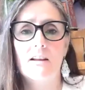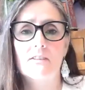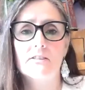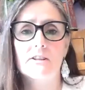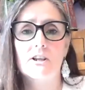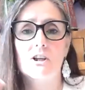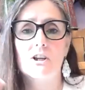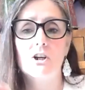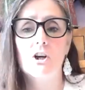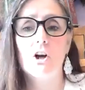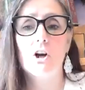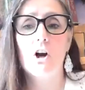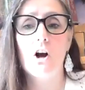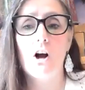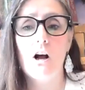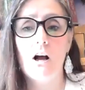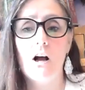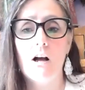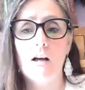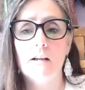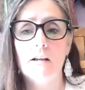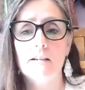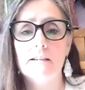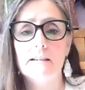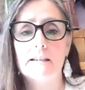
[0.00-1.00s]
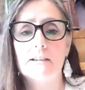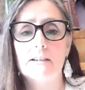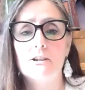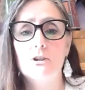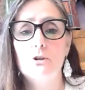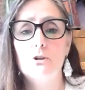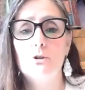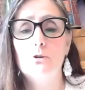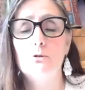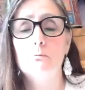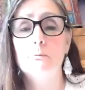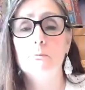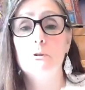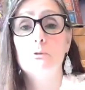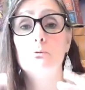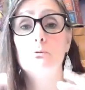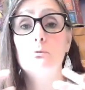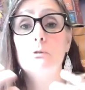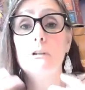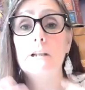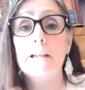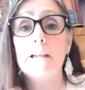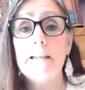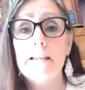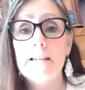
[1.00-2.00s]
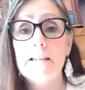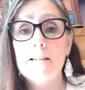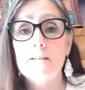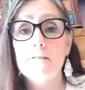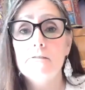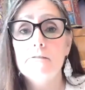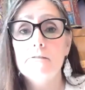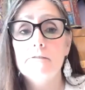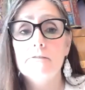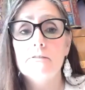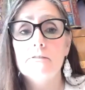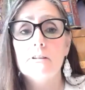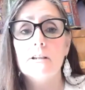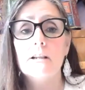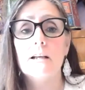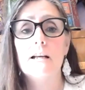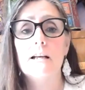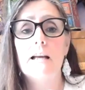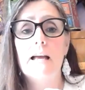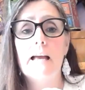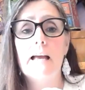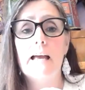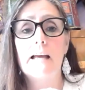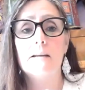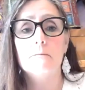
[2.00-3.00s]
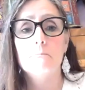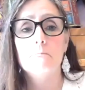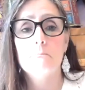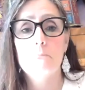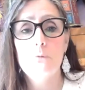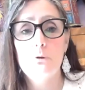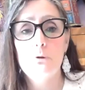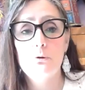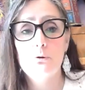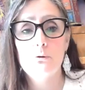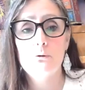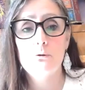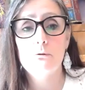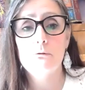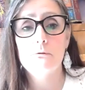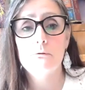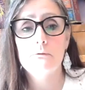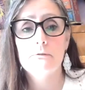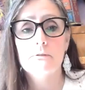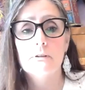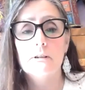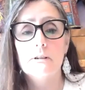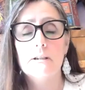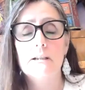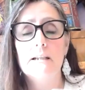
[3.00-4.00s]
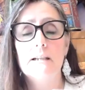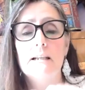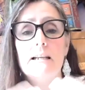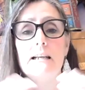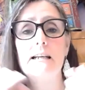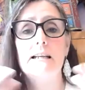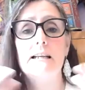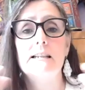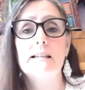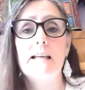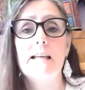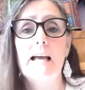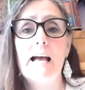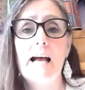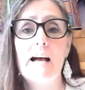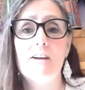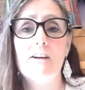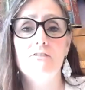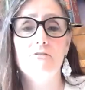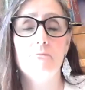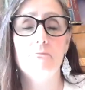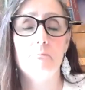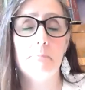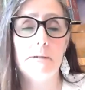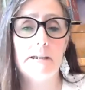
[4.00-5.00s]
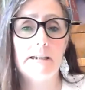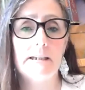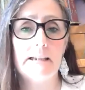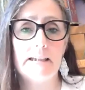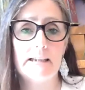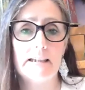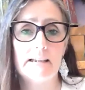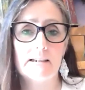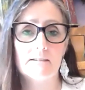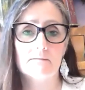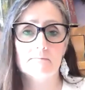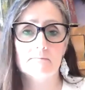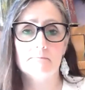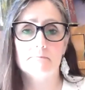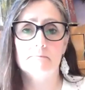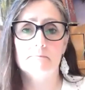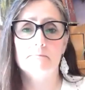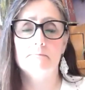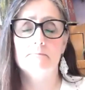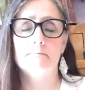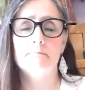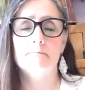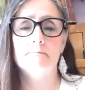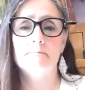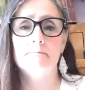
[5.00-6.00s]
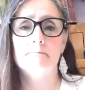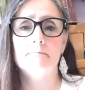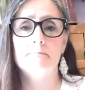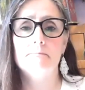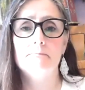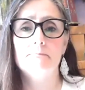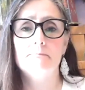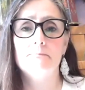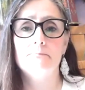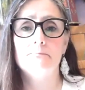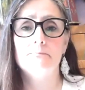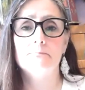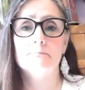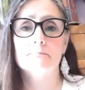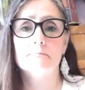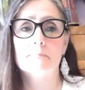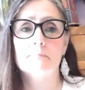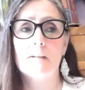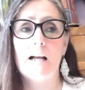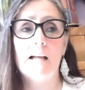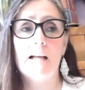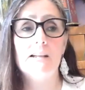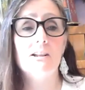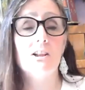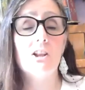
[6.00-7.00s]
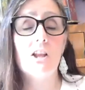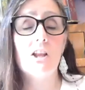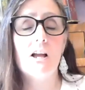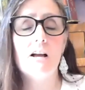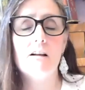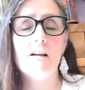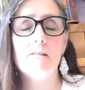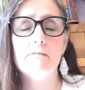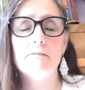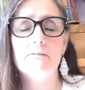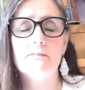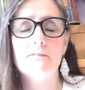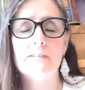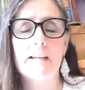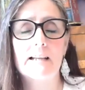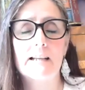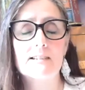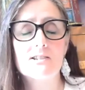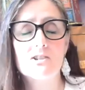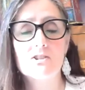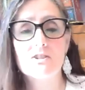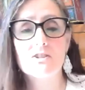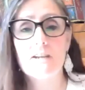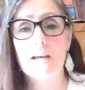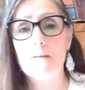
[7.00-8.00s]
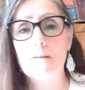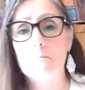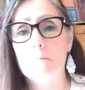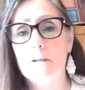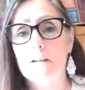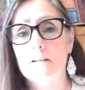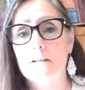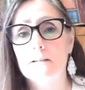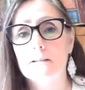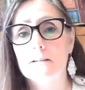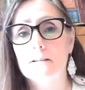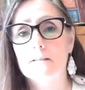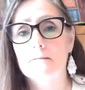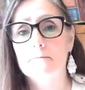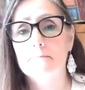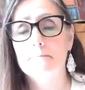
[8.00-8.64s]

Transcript: The God in whom you live and move and have being. I love that statement.